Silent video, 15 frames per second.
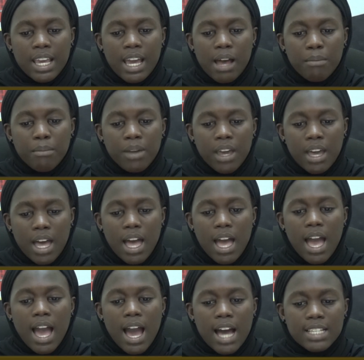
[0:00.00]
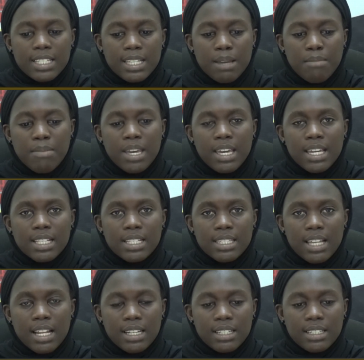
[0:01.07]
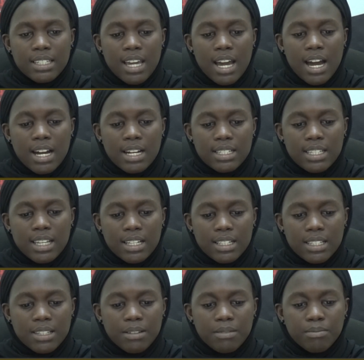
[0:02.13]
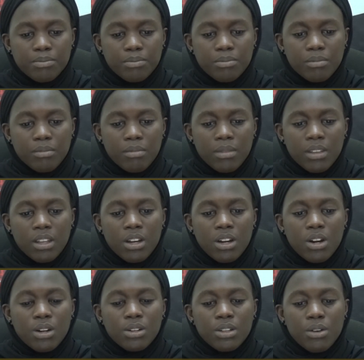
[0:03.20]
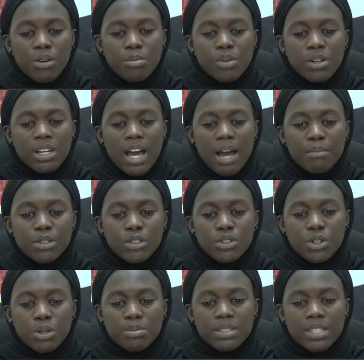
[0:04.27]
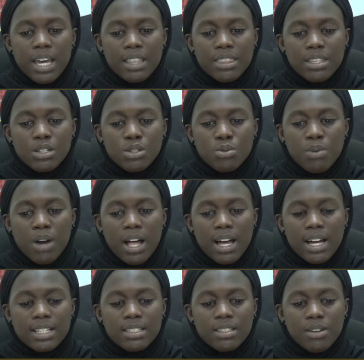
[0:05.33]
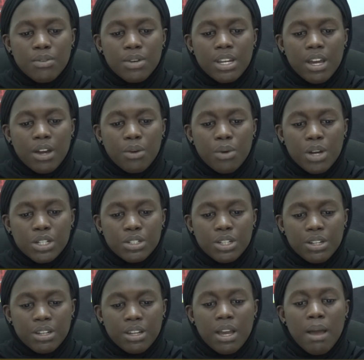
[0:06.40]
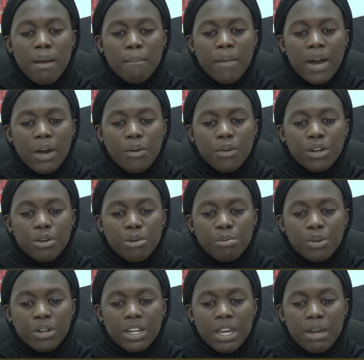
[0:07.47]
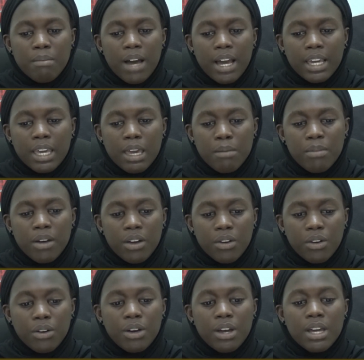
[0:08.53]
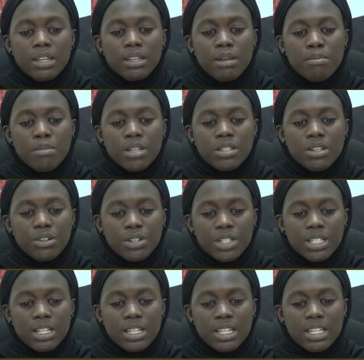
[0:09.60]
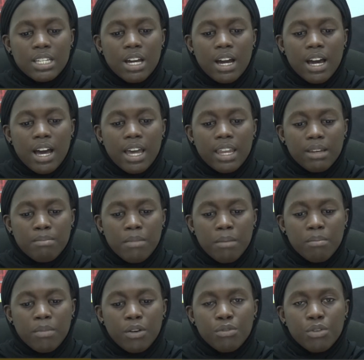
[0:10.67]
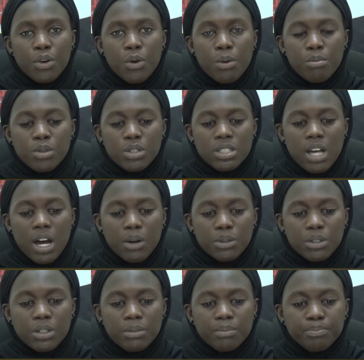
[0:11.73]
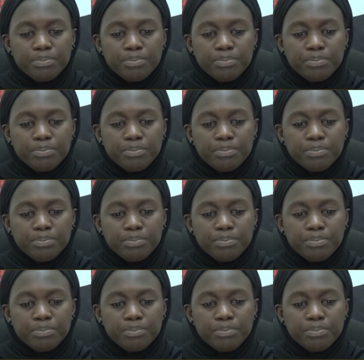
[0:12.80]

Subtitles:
Gambia as they begin selling their assets. Honorable Lamin Job said this while answering a question by Honorable Keba Kebaro, the majority leader and member for Kombo South.